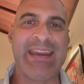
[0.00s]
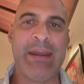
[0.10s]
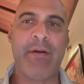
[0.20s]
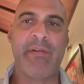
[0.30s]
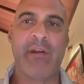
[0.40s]

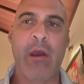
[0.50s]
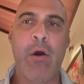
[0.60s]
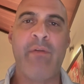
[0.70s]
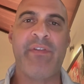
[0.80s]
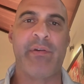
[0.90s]
years
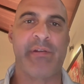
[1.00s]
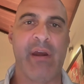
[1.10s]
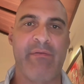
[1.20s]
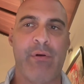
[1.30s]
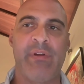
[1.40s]
ago for
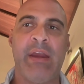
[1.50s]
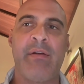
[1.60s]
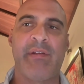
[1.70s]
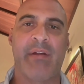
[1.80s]
several years.